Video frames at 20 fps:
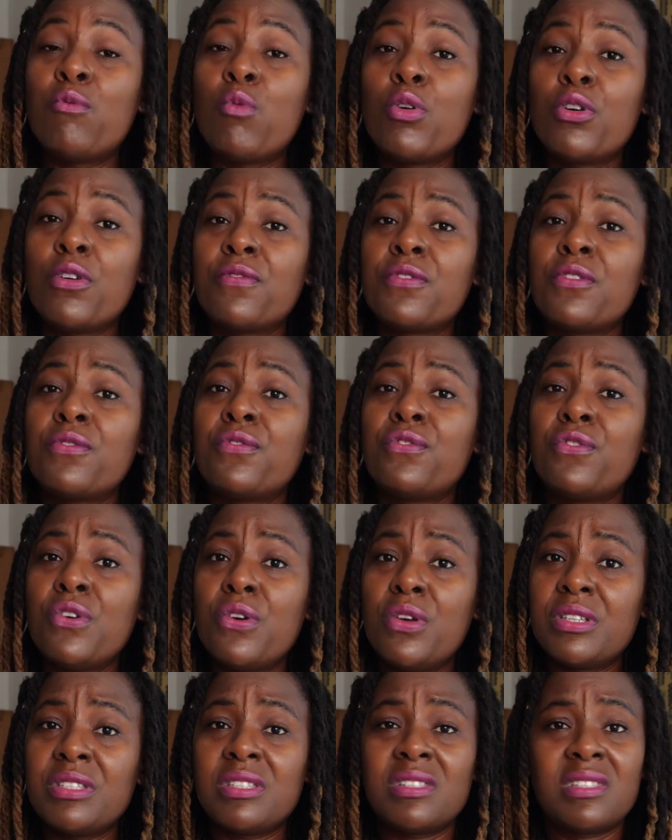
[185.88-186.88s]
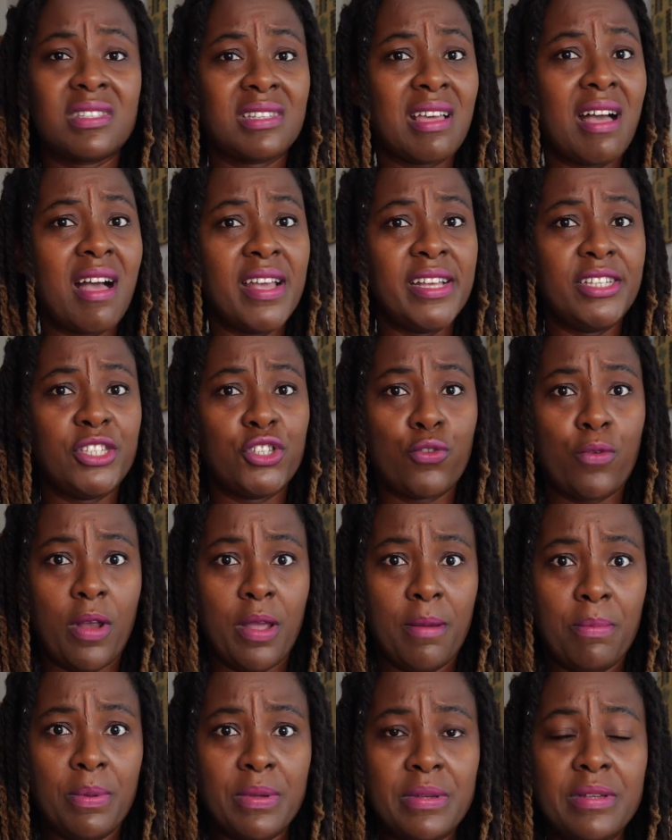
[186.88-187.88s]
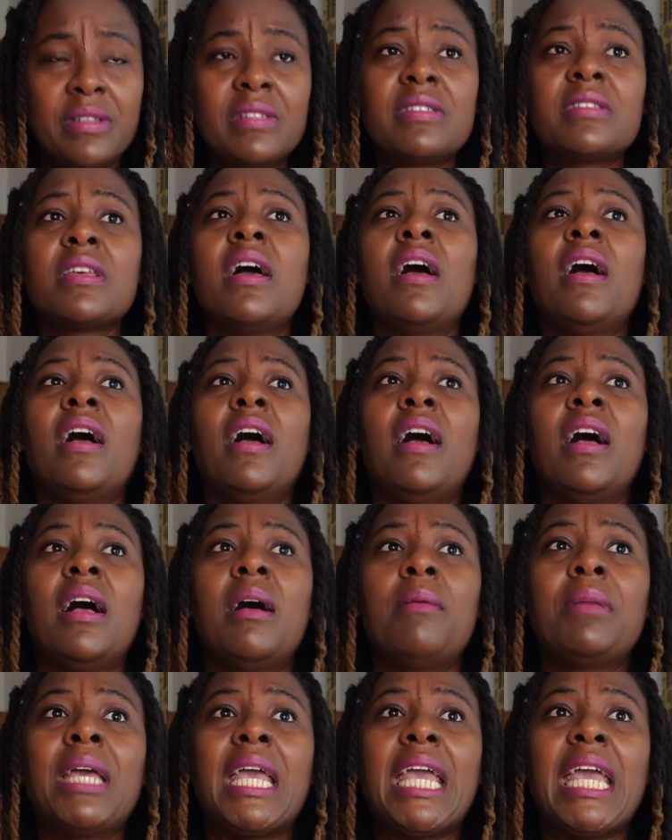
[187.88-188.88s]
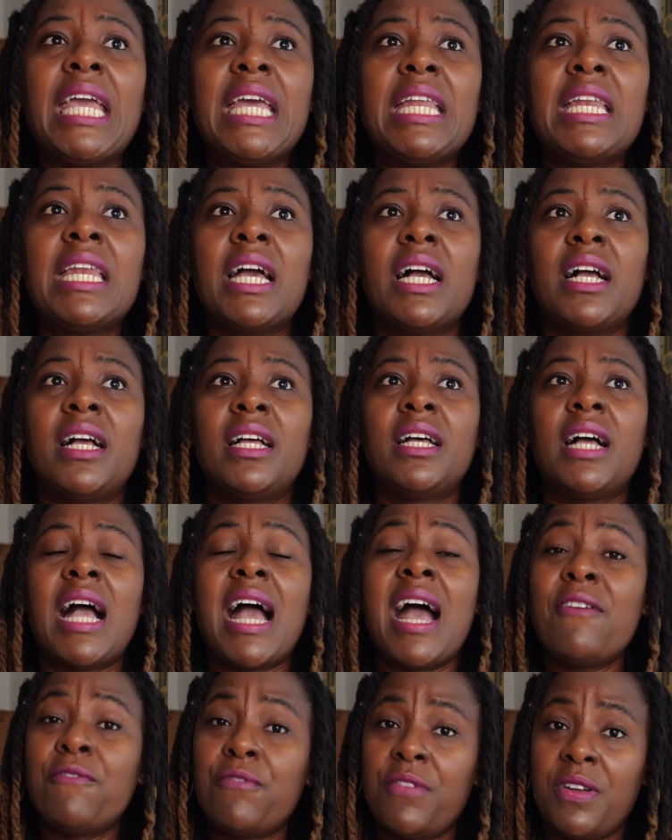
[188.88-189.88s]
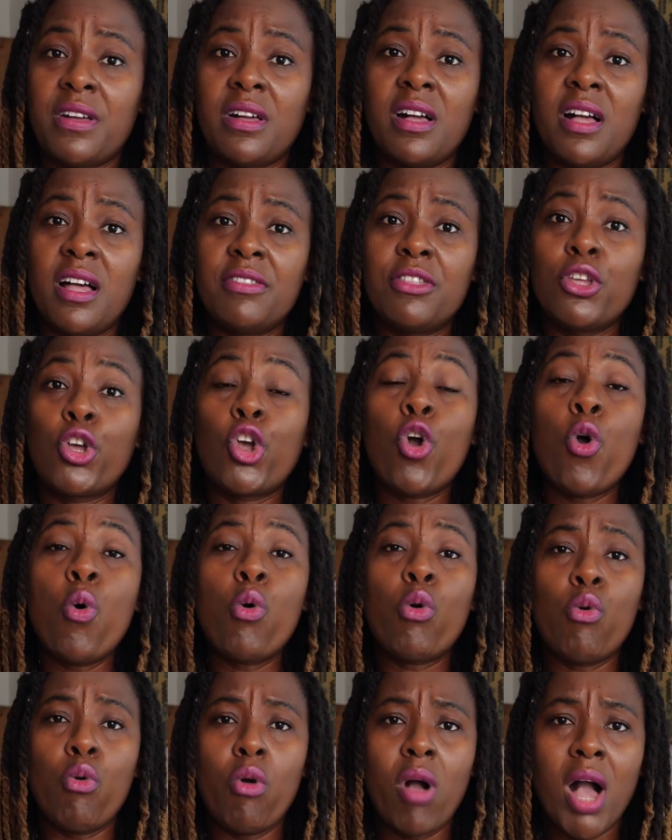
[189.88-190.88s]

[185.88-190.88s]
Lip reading: one of the first skyscrapers in Africa, the Cocoa